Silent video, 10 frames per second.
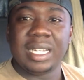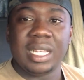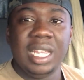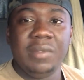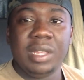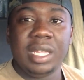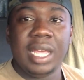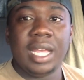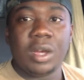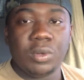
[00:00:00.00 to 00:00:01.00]
even
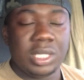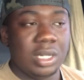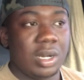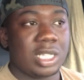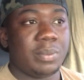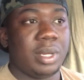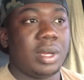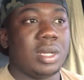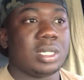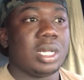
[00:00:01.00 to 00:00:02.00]
get OTR
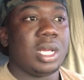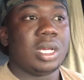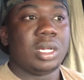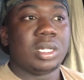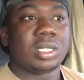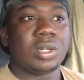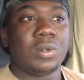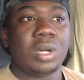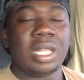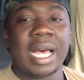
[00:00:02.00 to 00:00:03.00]
experience.
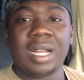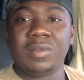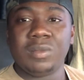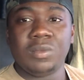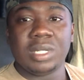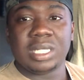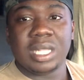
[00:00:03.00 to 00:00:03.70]
So a lot of them was